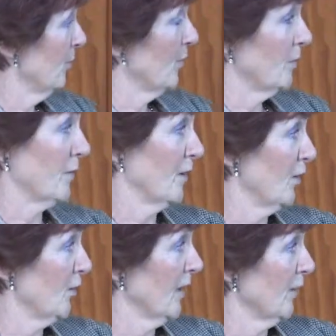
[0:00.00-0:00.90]
preparing
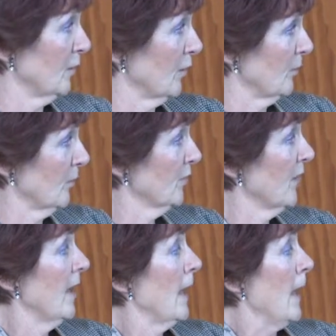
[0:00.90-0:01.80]
learning outcomes.
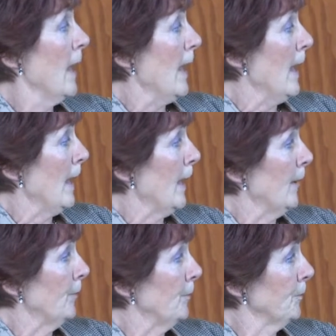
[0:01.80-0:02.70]

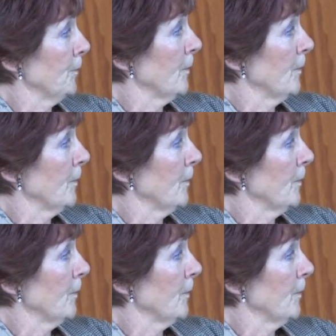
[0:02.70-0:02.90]
Um,